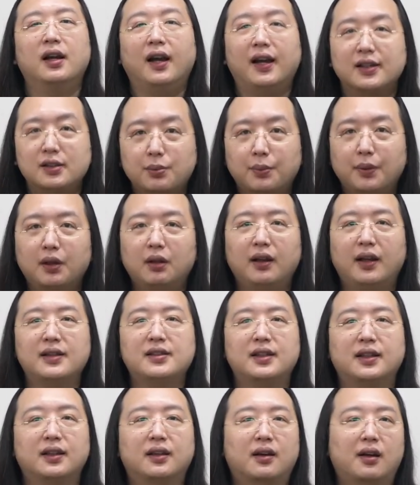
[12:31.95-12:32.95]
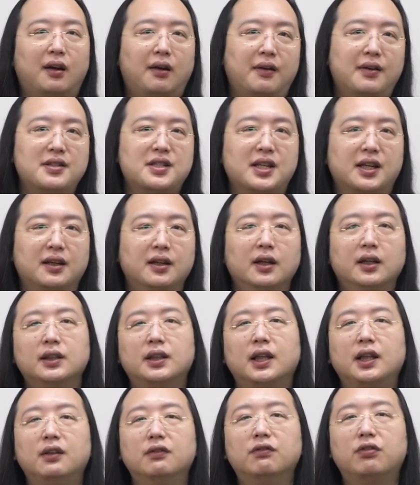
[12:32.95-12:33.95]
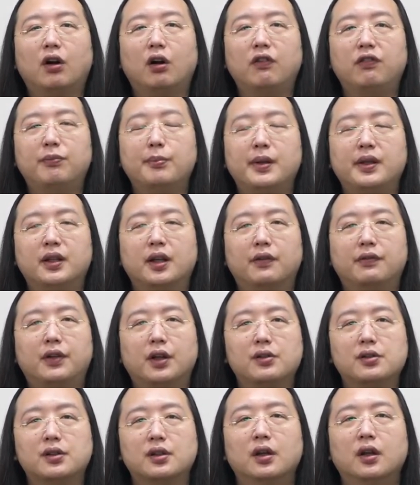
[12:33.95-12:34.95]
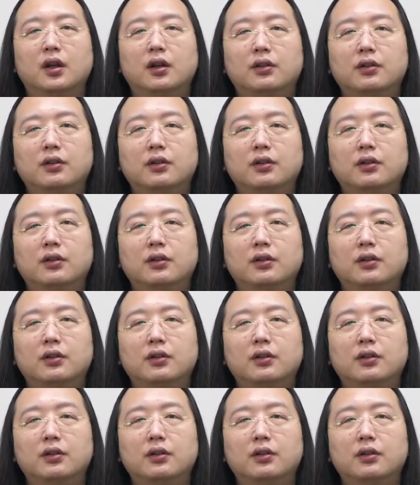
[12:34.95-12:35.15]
as well as encouraging the involvement of those